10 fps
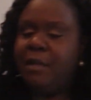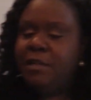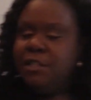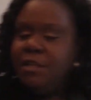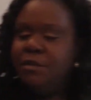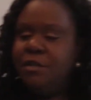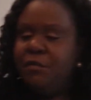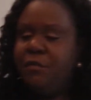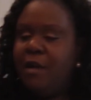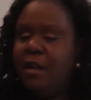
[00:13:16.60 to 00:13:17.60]
continuing to
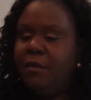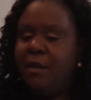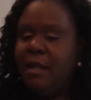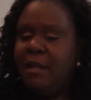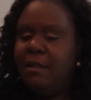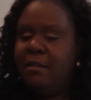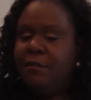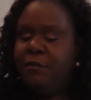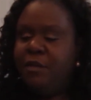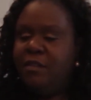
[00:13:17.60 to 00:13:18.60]
follow in the
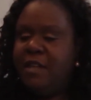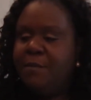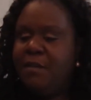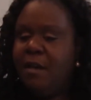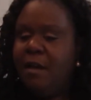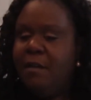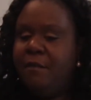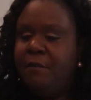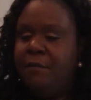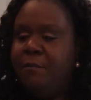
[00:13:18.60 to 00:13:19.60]
footsteps
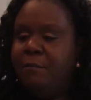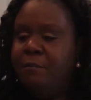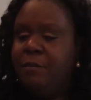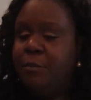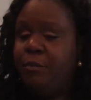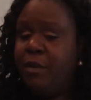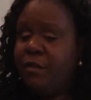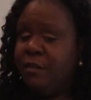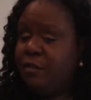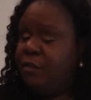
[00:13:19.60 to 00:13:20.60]
of the
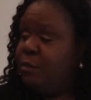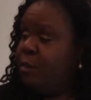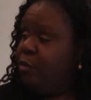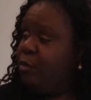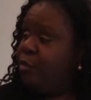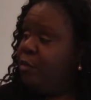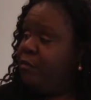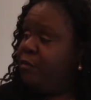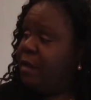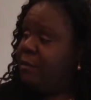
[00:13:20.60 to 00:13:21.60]
predecessors, the people who
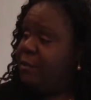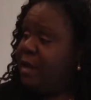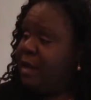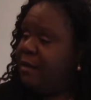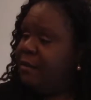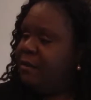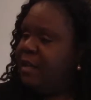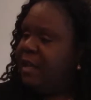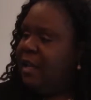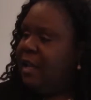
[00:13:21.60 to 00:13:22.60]
have come behind us,
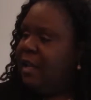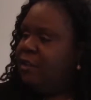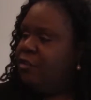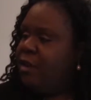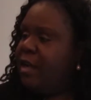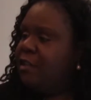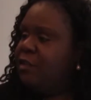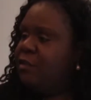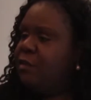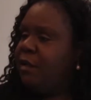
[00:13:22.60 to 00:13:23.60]
and trying
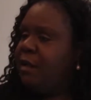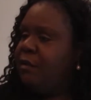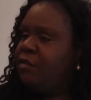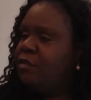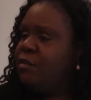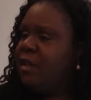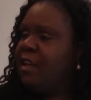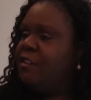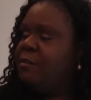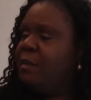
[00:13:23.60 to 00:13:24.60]
to
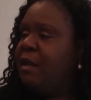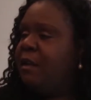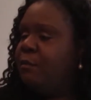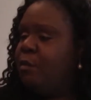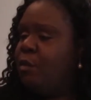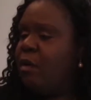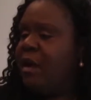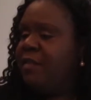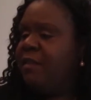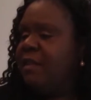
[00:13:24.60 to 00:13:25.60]
expand it more.
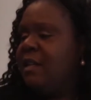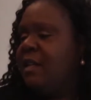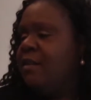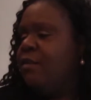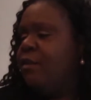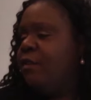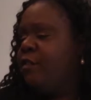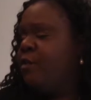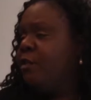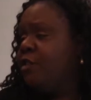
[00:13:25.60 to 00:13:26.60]
I think the needs are
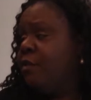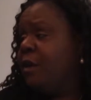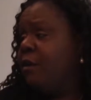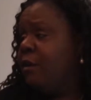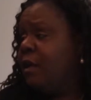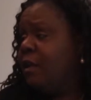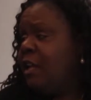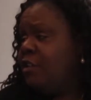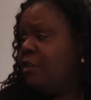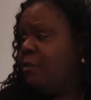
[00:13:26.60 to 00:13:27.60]
so much greater in the
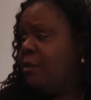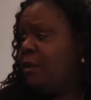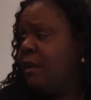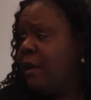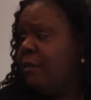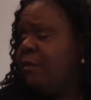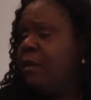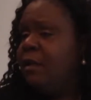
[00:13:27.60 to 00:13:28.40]
Haitian community now.